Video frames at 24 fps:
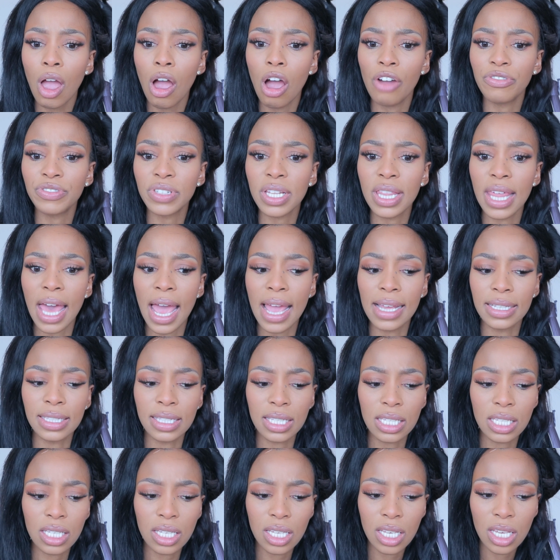after
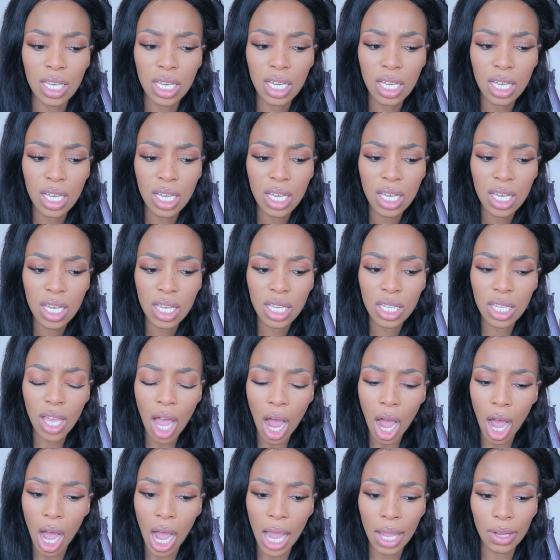that,
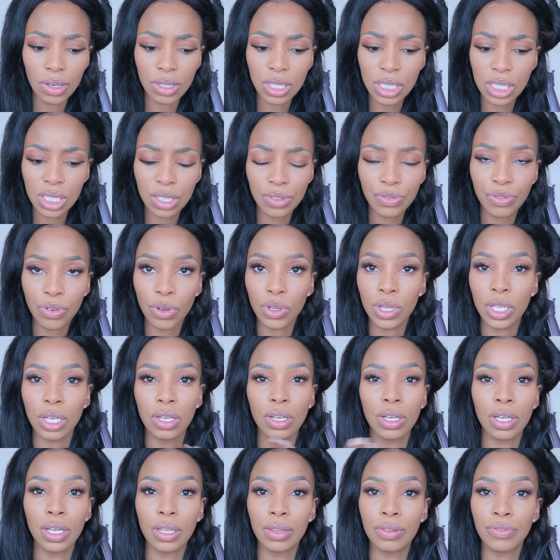yeah, I auditioned for
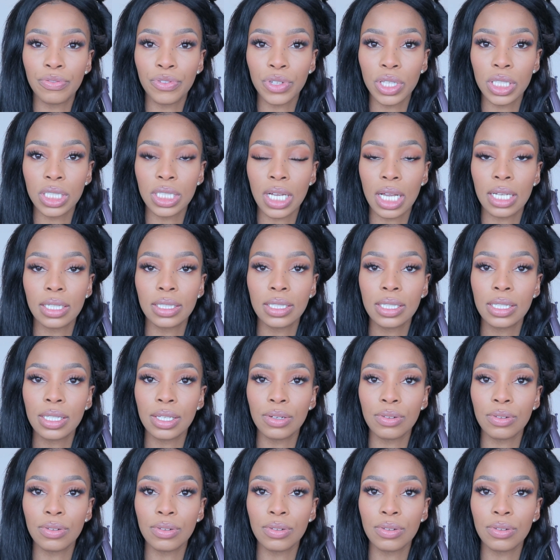the judges.